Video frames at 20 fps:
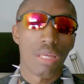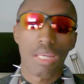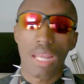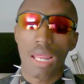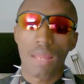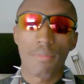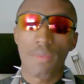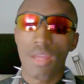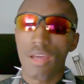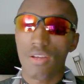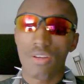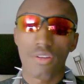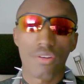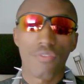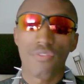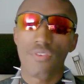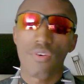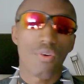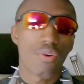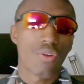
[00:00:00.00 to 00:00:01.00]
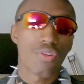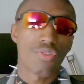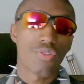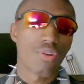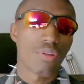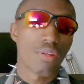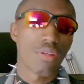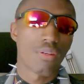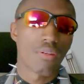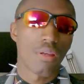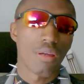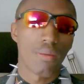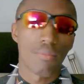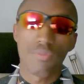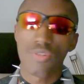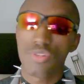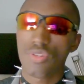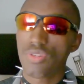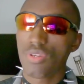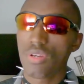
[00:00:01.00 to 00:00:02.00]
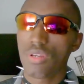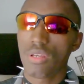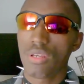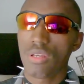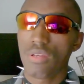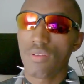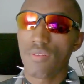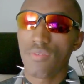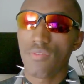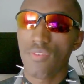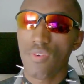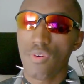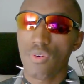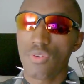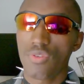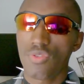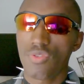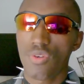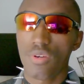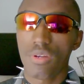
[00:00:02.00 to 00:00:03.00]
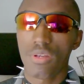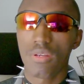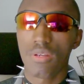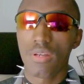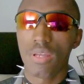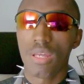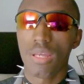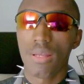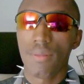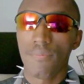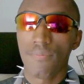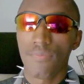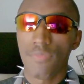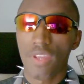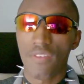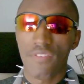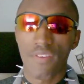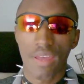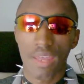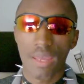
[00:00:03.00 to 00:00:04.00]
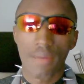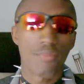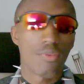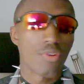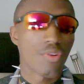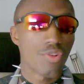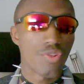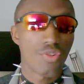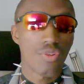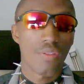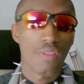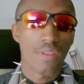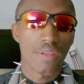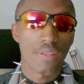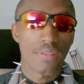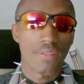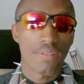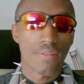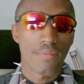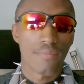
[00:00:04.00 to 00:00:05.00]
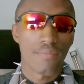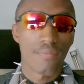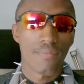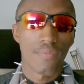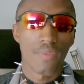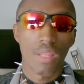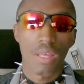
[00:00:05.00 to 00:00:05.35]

and I'm not going to focus on it. I'm just going to focus on if I am going to do this.